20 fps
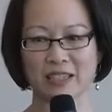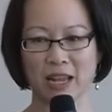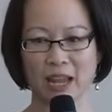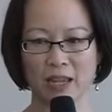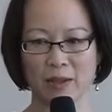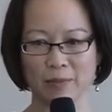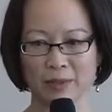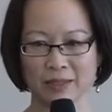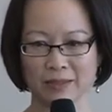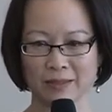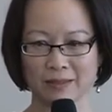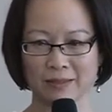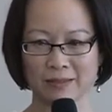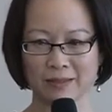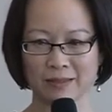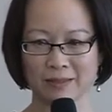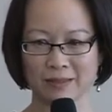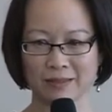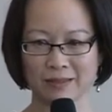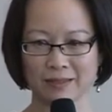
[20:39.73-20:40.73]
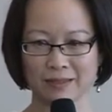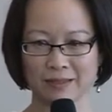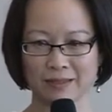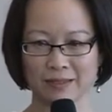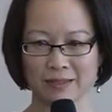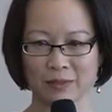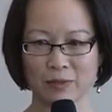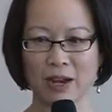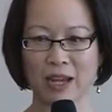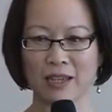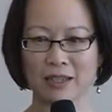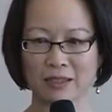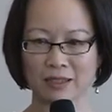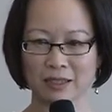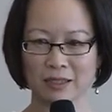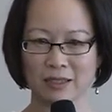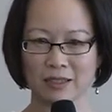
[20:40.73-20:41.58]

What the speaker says: name, right?